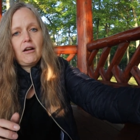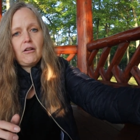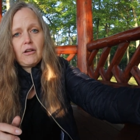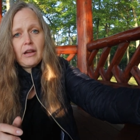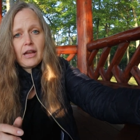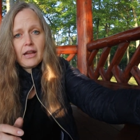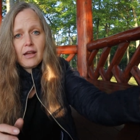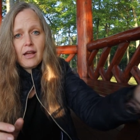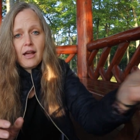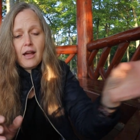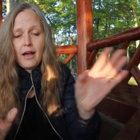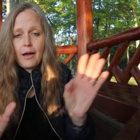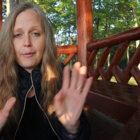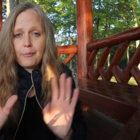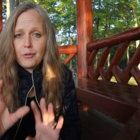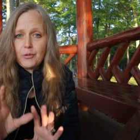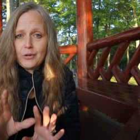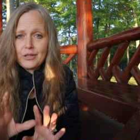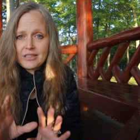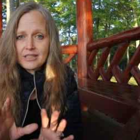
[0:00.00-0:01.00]
Okay,
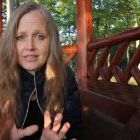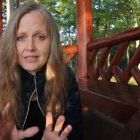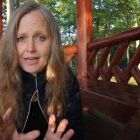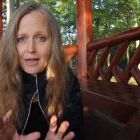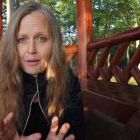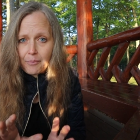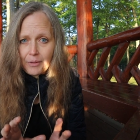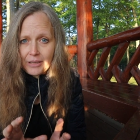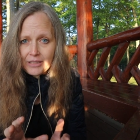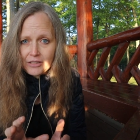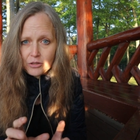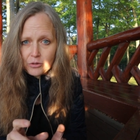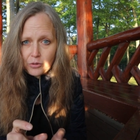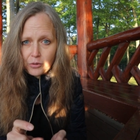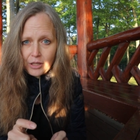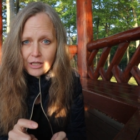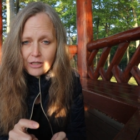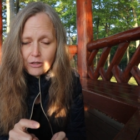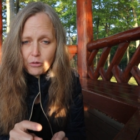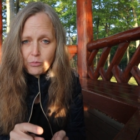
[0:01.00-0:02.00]
I'm going to stop my
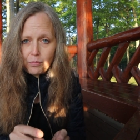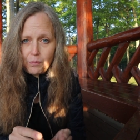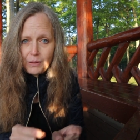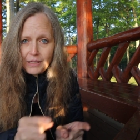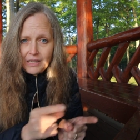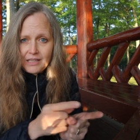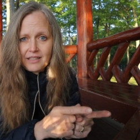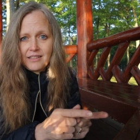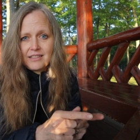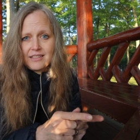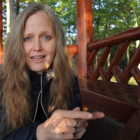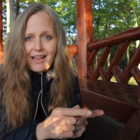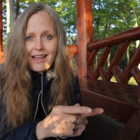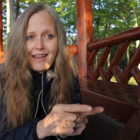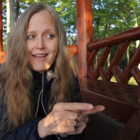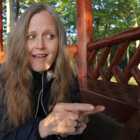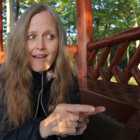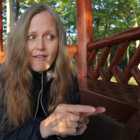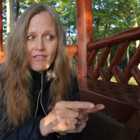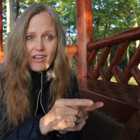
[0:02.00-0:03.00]
story here because I
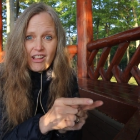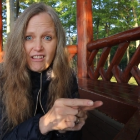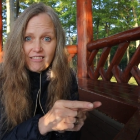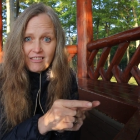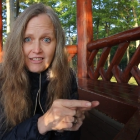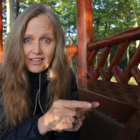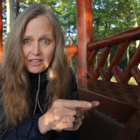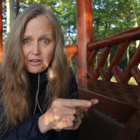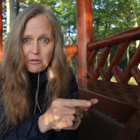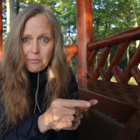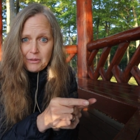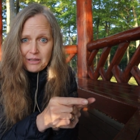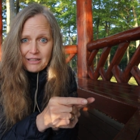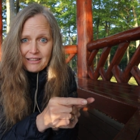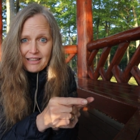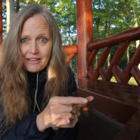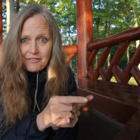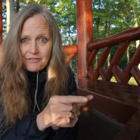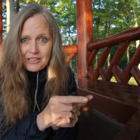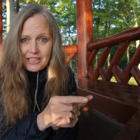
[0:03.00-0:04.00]
have a little
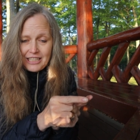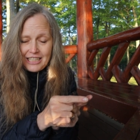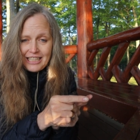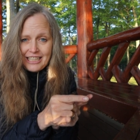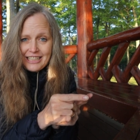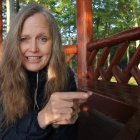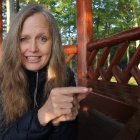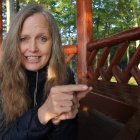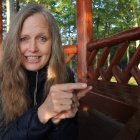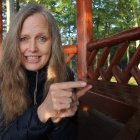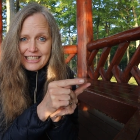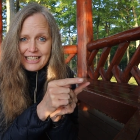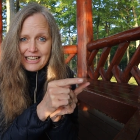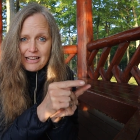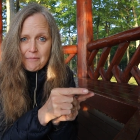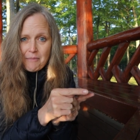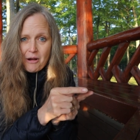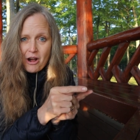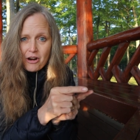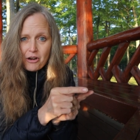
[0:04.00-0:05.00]
bit left to eat and
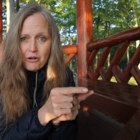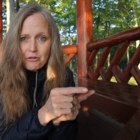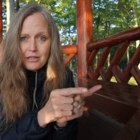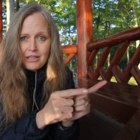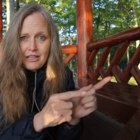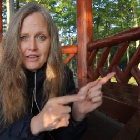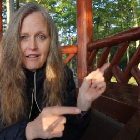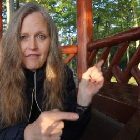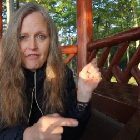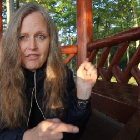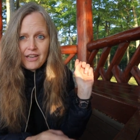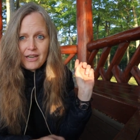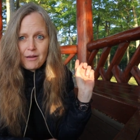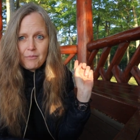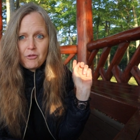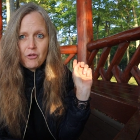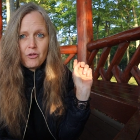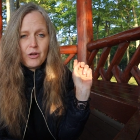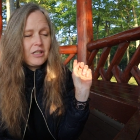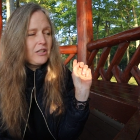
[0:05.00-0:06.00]
I'm hungry and then
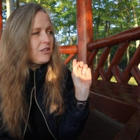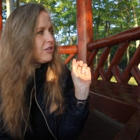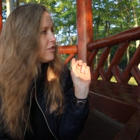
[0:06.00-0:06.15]
I'm going